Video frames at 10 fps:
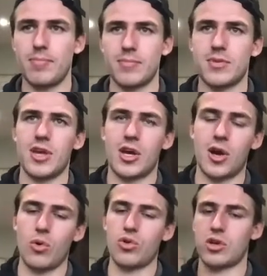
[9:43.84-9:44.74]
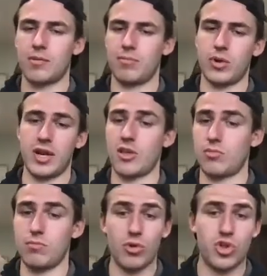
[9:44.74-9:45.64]
your coach can put in as
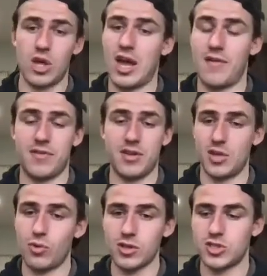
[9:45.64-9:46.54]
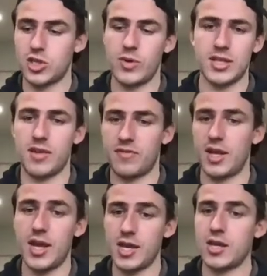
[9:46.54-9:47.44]
much effort as he wants to in
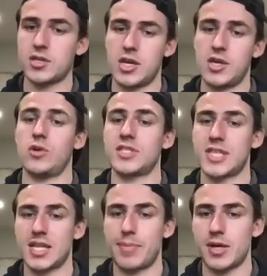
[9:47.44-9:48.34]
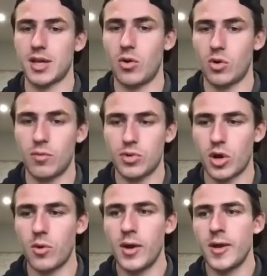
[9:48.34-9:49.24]
different areas in order to get the best outcome.
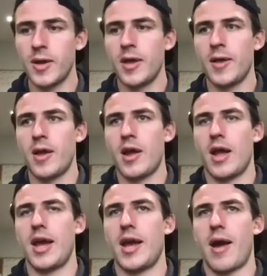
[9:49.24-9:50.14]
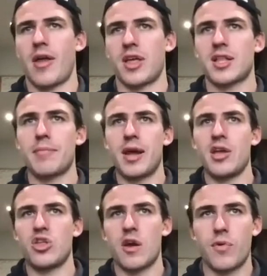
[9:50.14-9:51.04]
So I think the
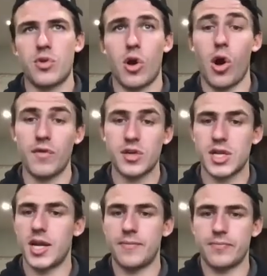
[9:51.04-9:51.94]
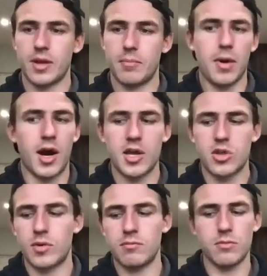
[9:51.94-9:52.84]
main shift was obviously March
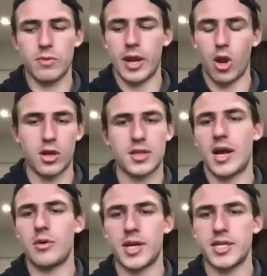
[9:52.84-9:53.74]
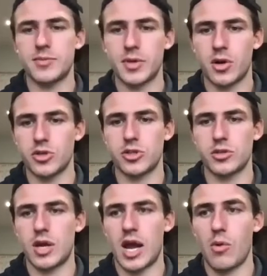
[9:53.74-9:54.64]
when lockdown hits,
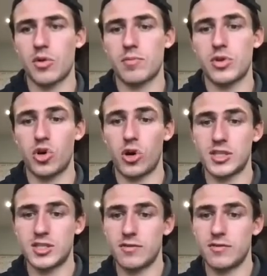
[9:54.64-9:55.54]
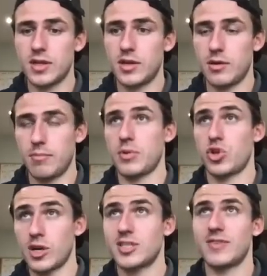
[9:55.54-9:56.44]
because I was majoritively
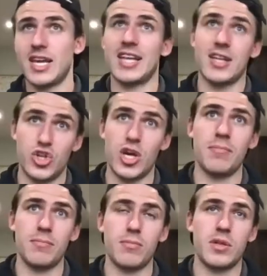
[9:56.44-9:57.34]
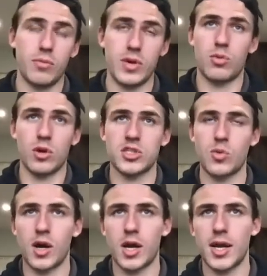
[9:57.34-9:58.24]
majoritively in the gym with
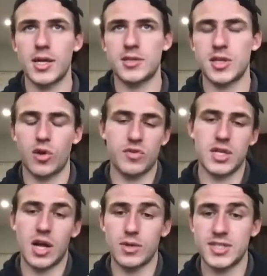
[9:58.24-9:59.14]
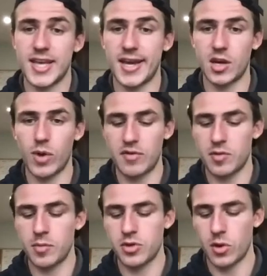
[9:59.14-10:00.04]
one-to-one clients, and obviously that was taken away
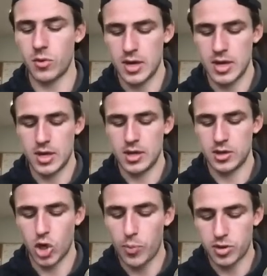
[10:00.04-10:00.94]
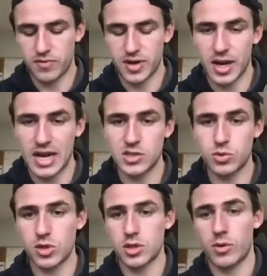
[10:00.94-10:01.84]
from us. So the option for clients
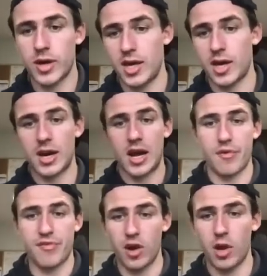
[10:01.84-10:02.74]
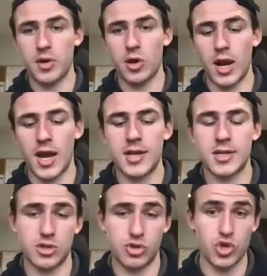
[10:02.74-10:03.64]
was, okay, you can either follow me online
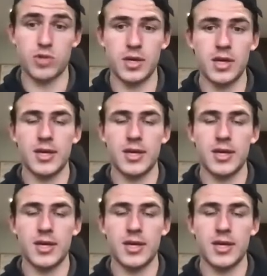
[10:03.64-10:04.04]
and trust me,